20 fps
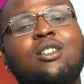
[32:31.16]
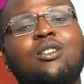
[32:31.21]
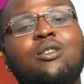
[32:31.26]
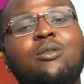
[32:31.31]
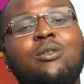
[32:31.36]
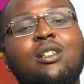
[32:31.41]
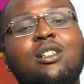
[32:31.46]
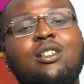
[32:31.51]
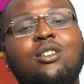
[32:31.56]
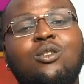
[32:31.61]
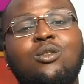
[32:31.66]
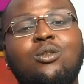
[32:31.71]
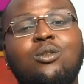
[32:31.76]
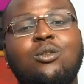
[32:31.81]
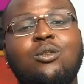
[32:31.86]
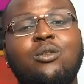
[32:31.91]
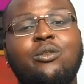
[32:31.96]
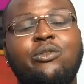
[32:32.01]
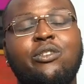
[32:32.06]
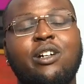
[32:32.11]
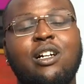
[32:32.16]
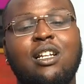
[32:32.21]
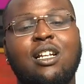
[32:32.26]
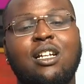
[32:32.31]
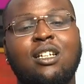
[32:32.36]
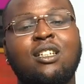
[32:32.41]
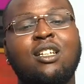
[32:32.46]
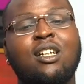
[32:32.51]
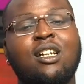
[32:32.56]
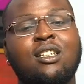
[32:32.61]
really to go far
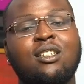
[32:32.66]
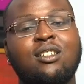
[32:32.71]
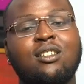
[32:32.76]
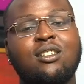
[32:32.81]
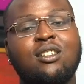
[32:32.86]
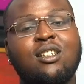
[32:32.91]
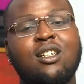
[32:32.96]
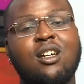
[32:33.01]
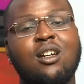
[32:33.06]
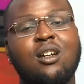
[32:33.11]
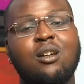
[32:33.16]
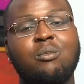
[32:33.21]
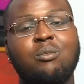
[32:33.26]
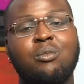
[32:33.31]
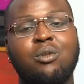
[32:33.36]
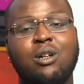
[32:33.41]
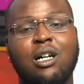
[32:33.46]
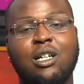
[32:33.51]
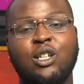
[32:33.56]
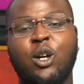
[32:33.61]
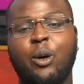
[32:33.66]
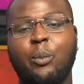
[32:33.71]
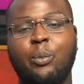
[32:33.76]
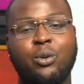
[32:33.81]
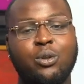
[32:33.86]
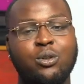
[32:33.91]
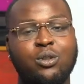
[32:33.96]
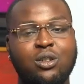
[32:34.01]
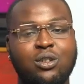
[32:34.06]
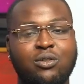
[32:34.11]
like that. But I don't
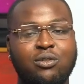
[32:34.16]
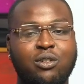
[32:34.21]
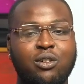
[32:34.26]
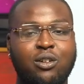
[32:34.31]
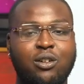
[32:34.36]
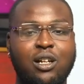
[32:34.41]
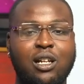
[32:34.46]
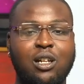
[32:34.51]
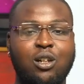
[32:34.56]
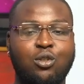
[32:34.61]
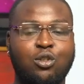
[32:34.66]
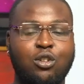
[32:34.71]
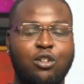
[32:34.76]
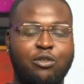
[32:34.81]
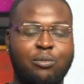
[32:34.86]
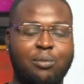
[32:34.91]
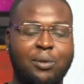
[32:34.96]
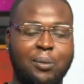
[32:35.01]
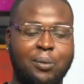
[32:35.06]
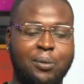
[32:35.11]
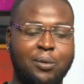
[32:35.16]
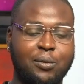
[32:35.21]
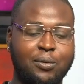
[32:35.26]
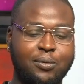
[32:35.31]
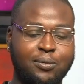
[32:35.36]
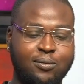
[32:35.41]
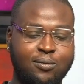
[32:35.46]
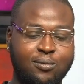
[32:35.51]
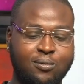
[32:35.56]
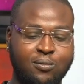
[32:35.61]
produce for a lot of people.
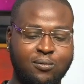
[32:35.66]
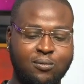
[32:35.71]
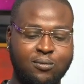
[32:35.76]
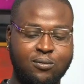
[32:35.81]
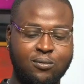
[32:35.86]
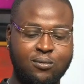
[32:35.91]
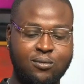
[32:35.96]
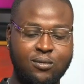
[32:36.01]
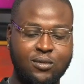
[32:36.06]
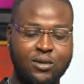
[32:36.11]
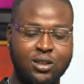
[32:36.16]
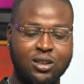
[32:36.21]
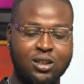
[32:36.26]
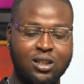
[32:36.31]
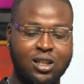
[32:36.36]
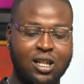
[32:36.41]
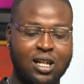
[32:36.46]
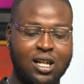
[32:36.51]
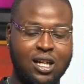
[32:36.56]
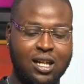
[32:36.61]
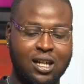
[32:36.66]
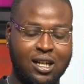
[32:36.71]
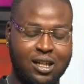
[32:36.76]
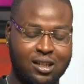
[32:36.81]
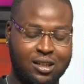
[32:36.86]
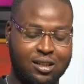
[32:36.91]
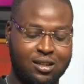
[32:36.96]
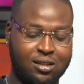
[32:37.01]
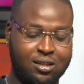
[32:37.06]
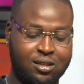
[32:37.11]

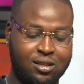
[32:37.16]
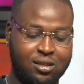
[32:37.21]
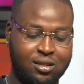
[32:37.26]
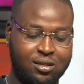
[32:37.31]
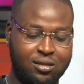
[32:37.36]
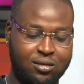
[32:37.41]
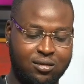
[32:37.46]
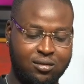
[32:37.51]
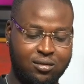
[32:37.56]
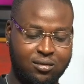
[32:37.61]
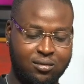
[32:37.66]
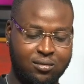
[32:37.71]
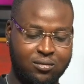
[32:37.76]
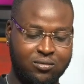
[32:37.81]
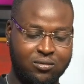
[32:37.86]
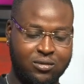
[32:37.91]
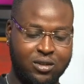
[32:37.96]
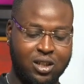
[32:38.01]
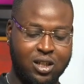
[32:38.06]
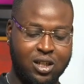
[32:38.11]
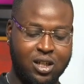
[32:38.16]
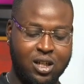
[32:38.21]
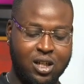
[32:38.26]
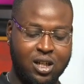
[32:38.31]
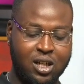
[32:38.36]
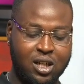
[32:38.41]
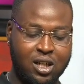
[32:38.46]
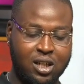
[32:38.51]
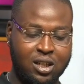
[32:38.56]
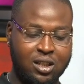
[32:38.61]
And
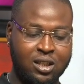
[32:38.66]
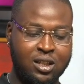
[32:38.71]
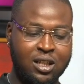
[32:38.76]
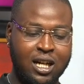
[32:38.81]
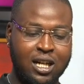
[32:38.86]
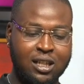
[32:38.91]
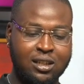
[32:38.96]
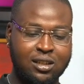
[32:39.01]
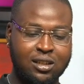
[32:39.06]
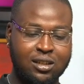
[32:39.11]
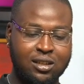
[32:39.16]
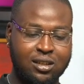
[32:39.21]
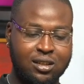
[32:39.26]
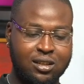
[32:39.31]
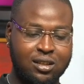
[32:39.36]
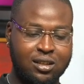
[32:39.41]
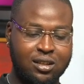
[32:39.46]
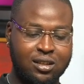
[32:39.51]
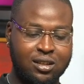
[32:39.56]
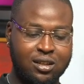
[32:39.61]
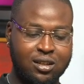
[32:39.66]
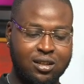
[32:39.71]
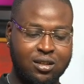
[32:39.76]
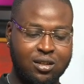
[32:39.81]
the artists,